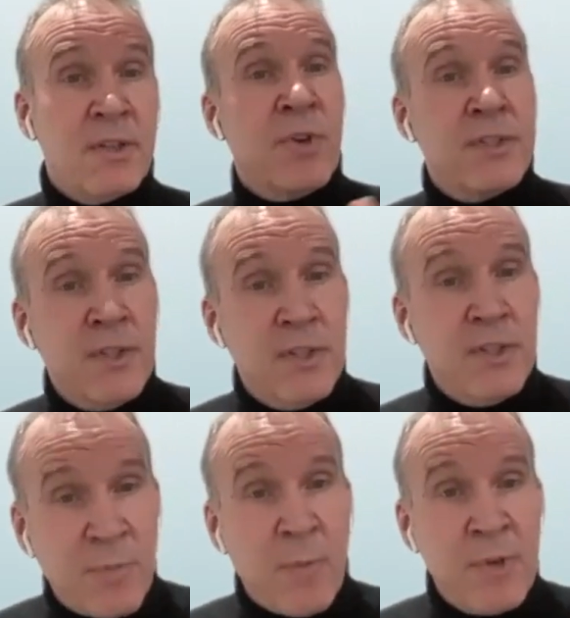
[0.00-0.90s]
And as soon
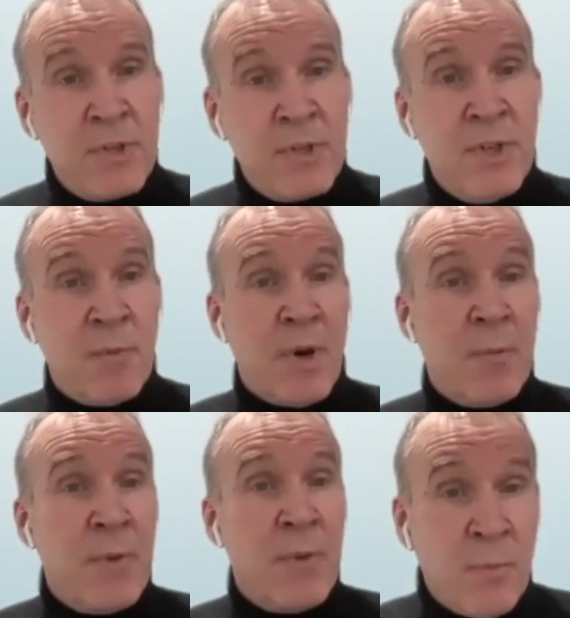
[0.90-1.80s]
as it is published in a
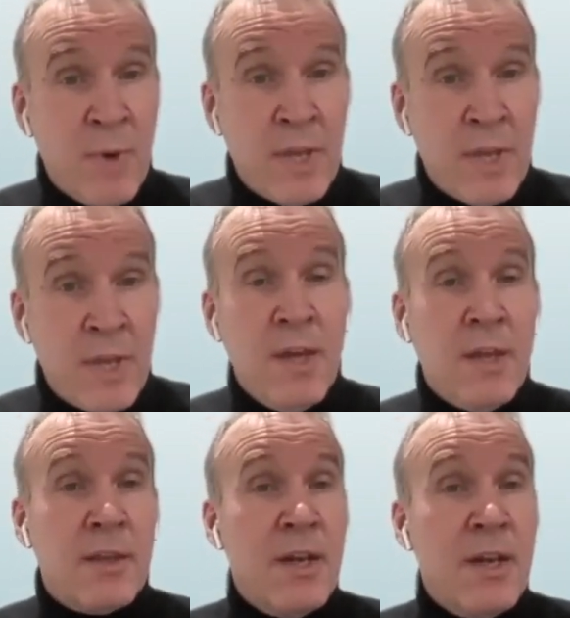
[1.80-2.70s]
public domain,
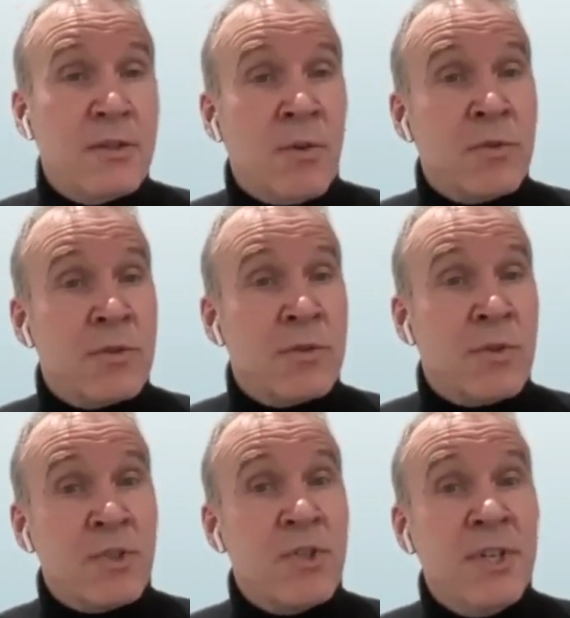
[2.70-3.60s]
then it's
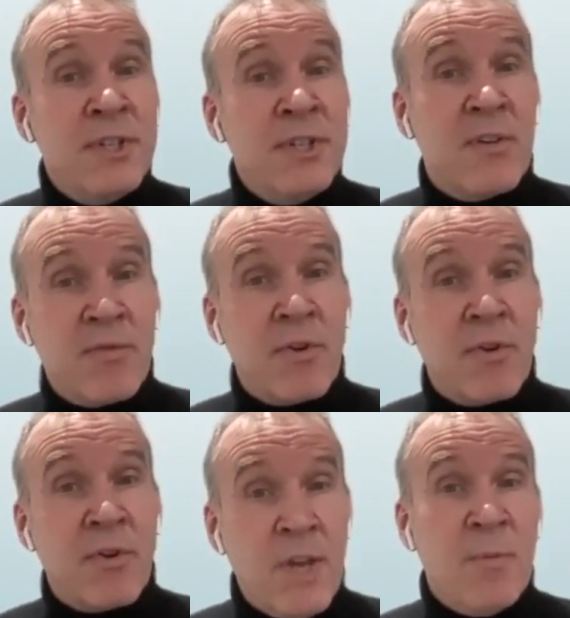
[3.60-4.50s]
also much easier
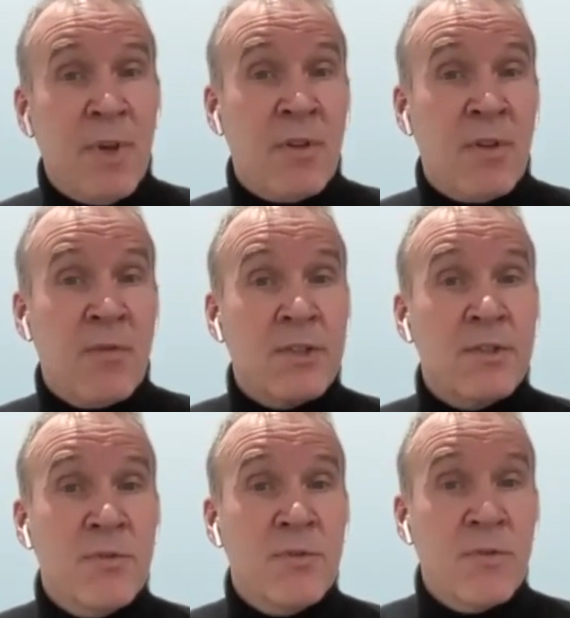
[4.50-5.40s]
for them and
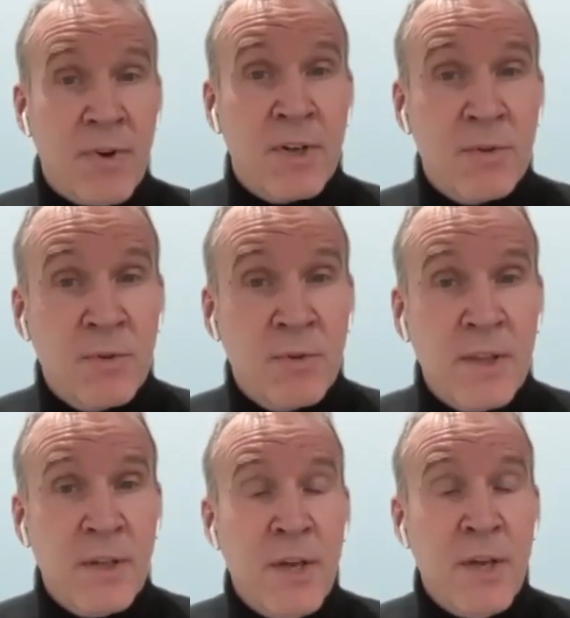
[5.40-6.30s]
for us to refer
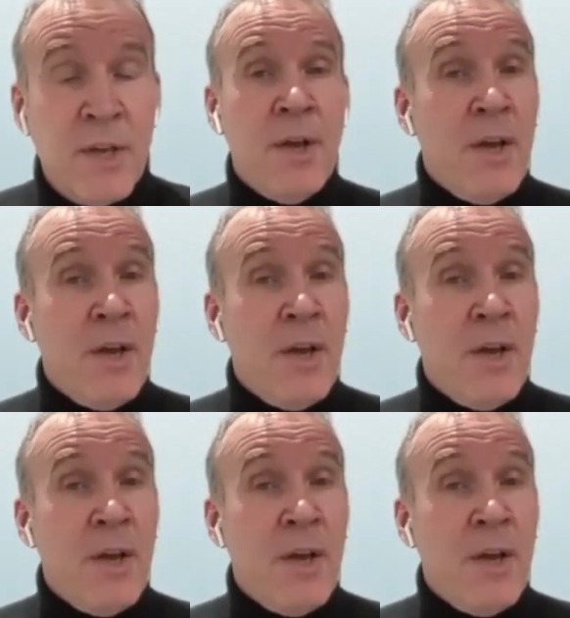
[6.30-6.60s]
to that.